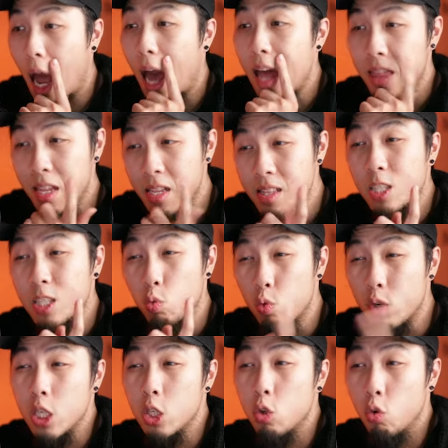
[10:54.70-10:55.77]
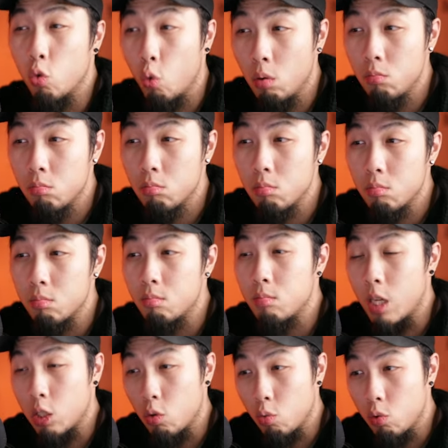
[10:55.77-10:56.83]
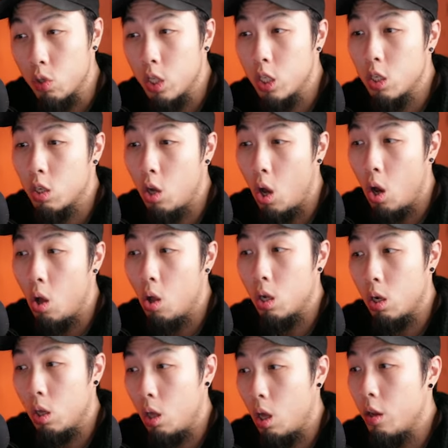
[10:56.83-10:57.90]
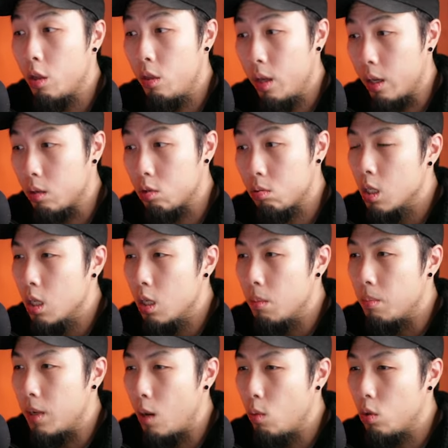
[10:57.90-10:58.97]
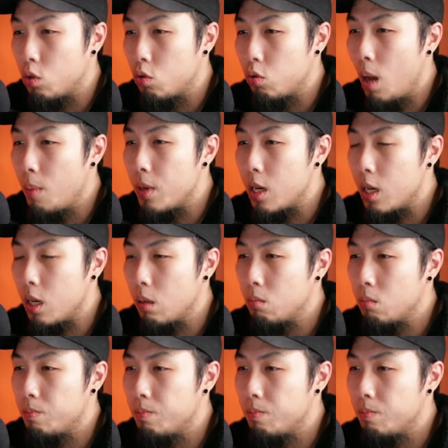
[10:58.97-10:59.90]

I think that's really cool. That's a really good call on a lot of things. But I will drop him.